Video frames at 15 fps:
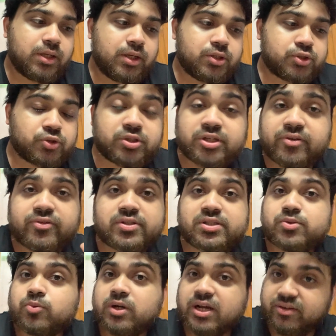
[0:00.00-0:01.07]
So the difference is
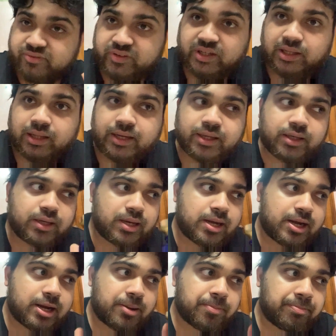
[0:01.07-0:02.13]
what I feel like,
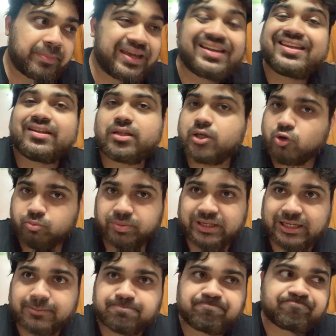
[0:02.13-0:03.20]
mainly in the opening.
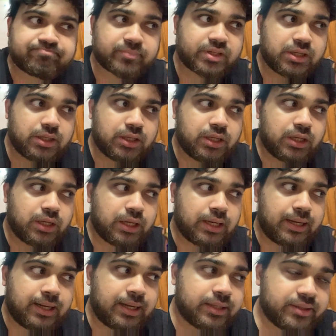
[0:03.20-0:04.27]

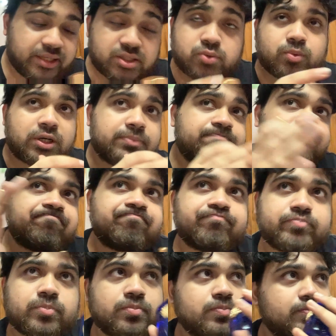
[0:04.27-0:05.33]
This one
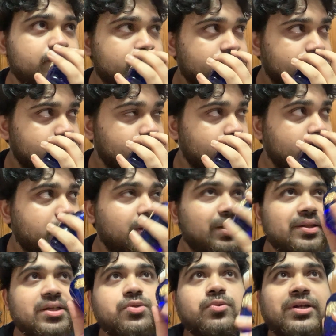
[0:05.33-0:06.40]

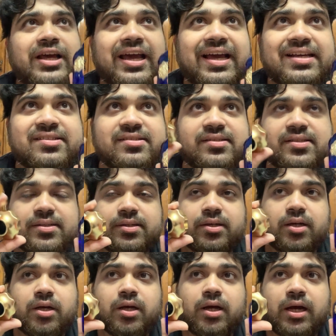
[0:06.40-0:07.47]
has
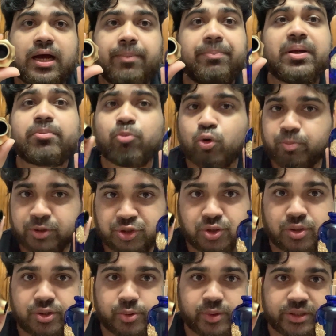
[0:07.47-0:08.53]
a bit more
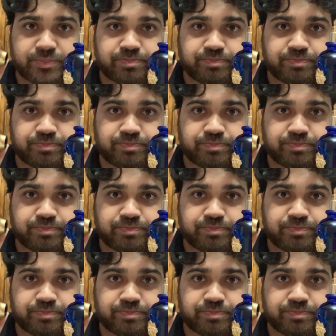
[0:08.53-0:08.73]
patchouli to it.